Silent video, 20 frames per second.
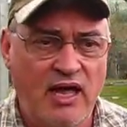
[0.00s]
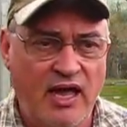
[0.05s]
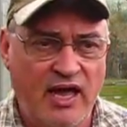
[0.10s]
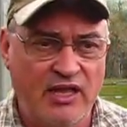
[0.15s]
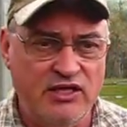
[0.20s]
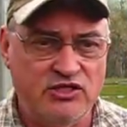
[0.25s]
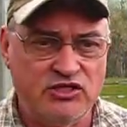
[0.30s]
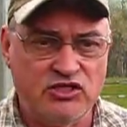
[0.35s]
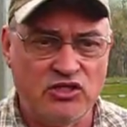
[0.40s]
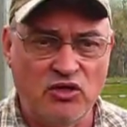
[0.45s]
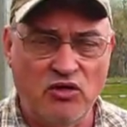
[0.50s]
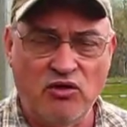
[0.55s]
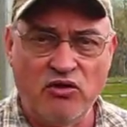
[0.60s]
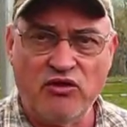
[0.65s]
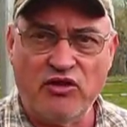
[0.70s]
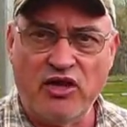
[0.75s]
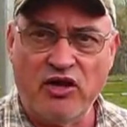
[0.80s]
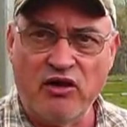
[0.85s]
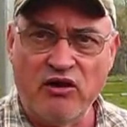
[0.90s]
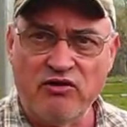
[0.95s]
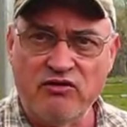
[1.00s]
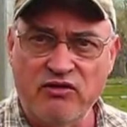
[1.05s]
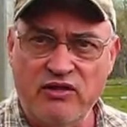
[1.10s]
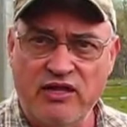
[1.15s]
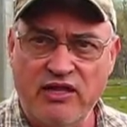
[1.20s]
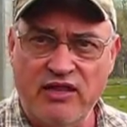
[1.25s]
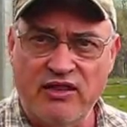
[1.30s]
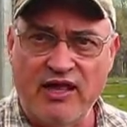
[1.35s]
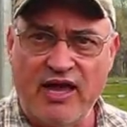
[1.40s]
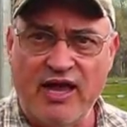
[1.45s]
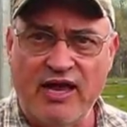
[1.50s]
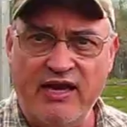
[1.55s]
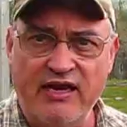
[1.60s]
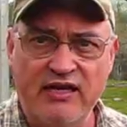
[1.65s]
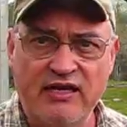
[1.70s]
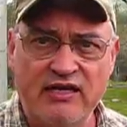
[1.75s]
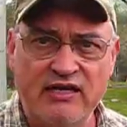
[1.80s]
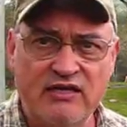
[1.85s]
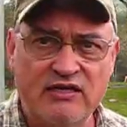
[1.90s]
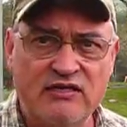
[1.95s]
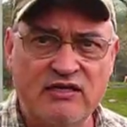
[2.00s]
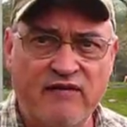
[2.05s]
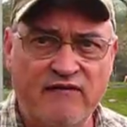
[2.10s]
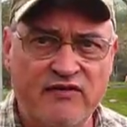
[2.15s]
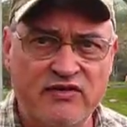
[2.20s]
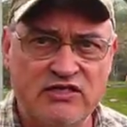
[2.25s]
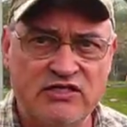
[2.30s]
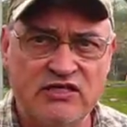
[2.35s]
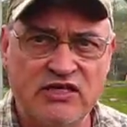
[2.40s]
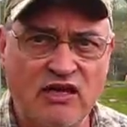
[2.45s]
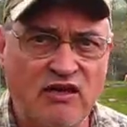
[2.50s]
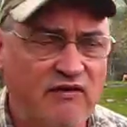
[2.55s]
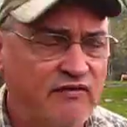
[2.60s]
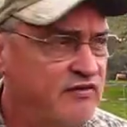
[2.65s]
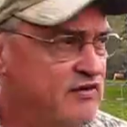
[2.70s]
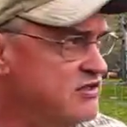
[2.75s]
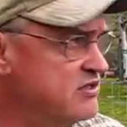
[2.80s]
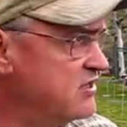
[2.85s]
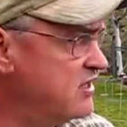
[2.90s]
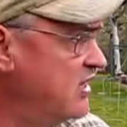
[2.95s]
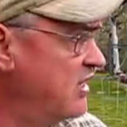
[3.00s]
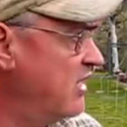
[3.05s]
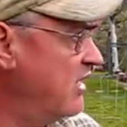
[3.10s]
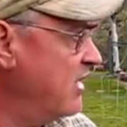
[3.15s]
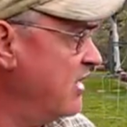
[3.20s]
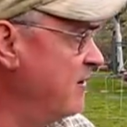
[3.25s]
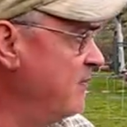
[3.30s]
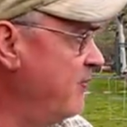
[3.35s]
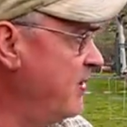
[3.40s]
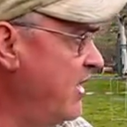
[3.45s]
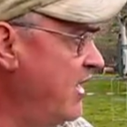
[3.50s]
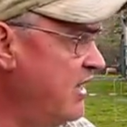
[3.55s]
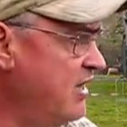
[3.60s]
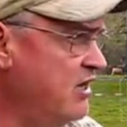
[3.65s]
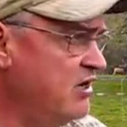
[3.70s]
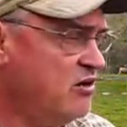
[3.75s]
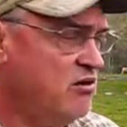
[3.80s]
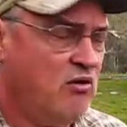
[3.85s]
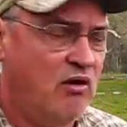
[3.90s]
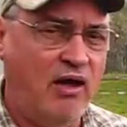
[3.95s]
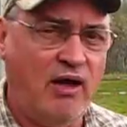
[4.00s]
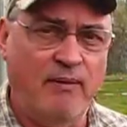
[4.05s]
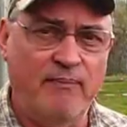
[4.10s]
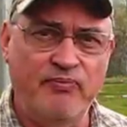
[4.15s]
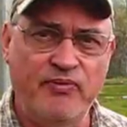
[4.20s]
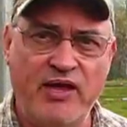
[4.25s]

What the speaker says: And so that in and of itself is a companion crop.